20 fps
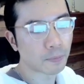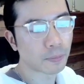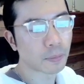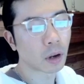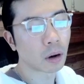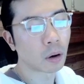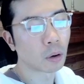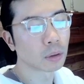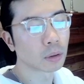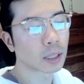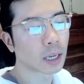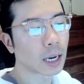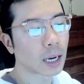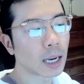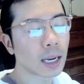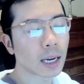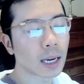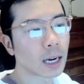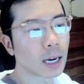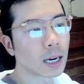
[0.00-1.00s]
hold
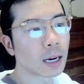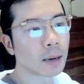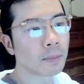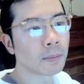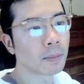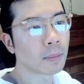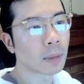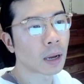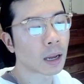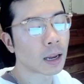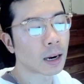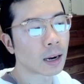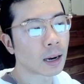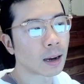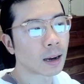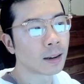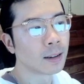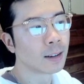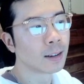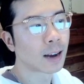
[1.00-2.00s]
tight, and
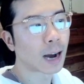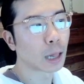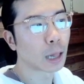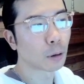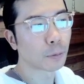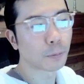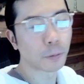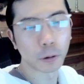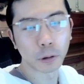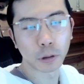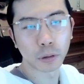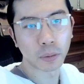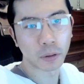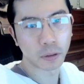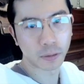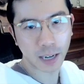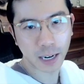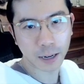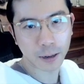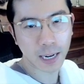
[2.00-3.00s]
I look forward to
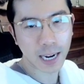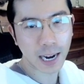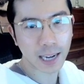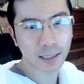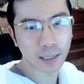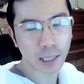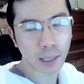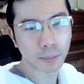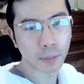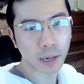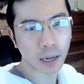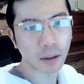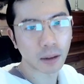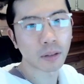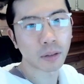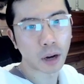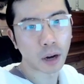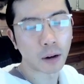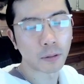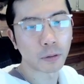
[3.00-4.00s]
provide you guys some like
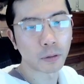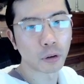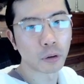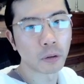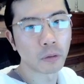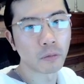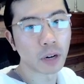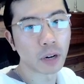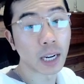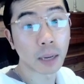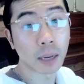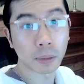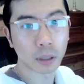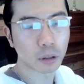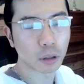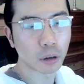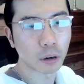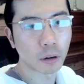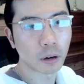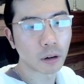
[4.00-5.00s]
thoughtful reading
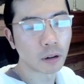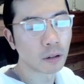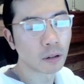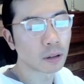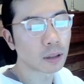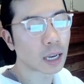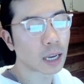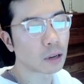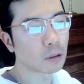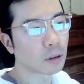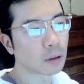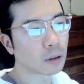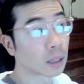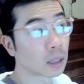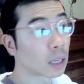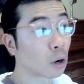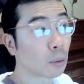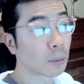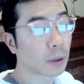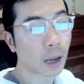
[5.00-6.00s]
material that
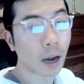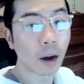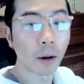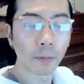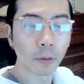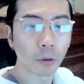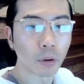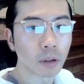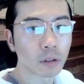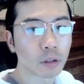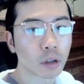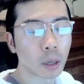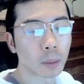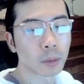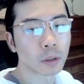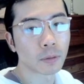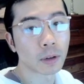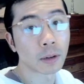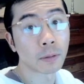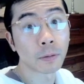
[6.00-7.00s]
will be helpful in terms
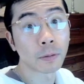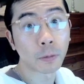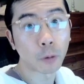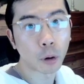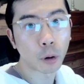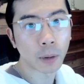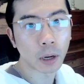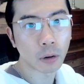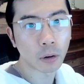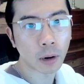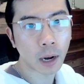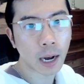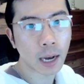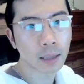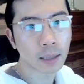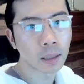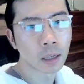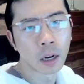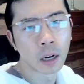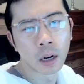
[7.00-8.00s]
of informing you
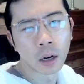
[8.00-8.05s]
guys,